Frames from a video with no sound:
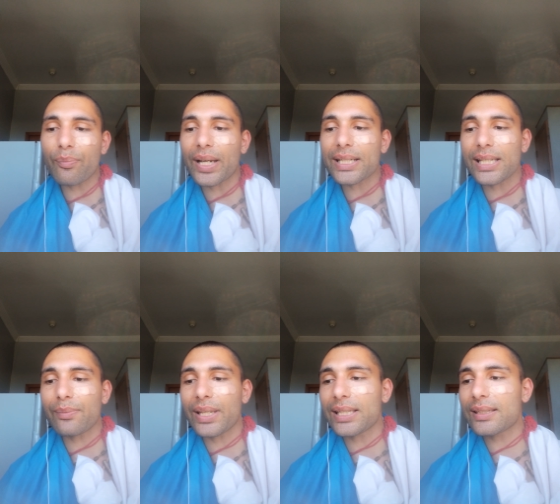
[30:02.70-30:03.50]
bhakti
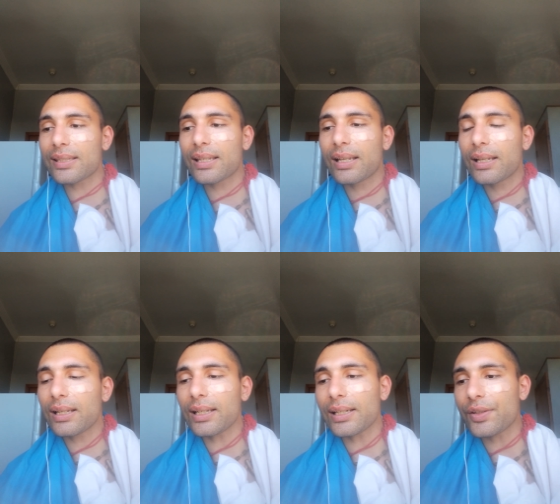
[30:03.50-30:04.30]
means
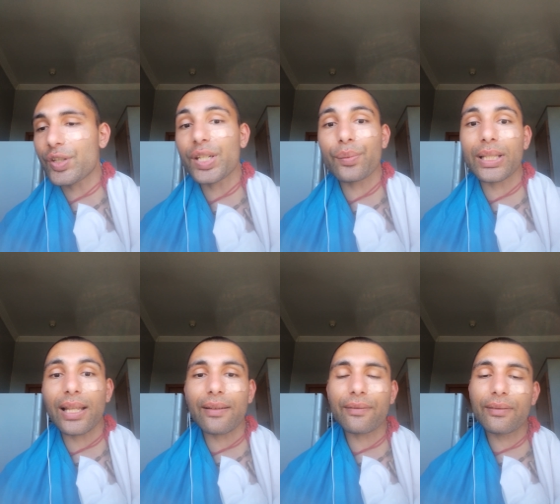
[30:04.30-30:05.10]
uh, genuine
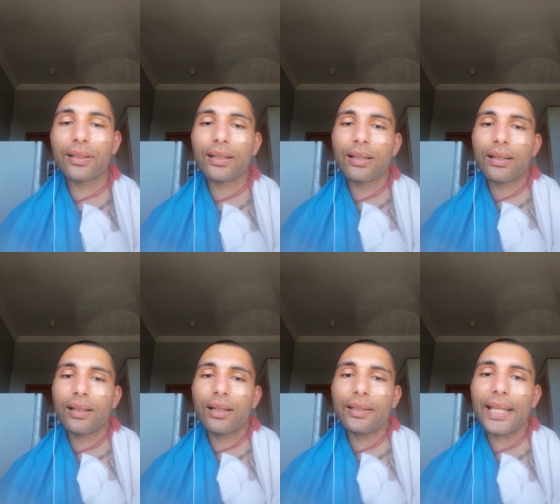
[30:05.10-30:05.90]
love
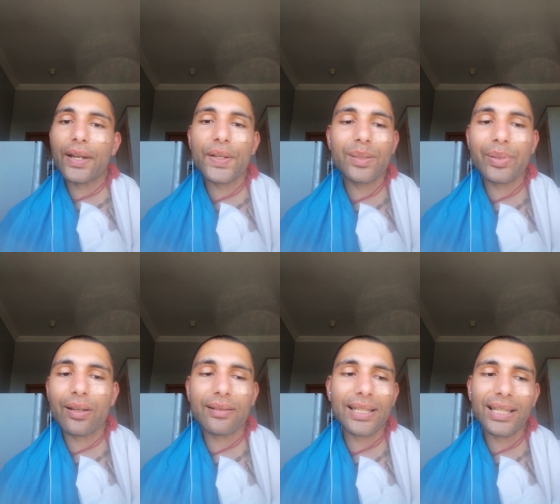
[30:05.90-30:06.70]
that goes
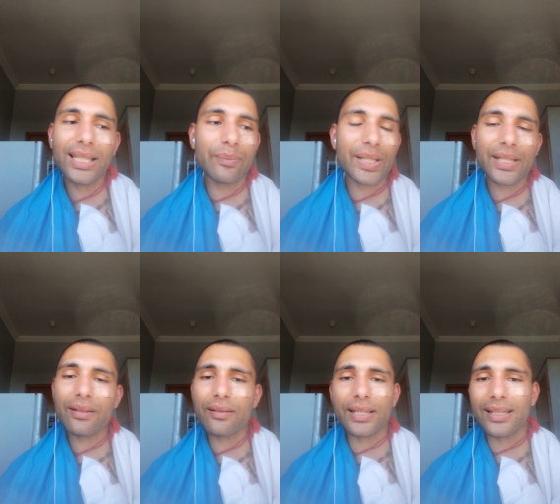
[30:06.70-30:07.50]
beyond any
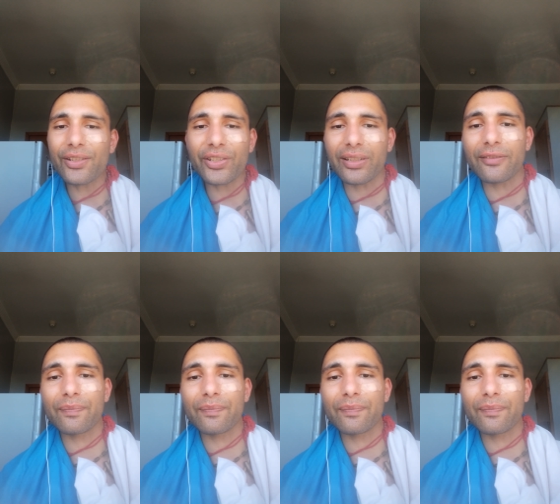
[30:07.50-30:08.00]
material condition.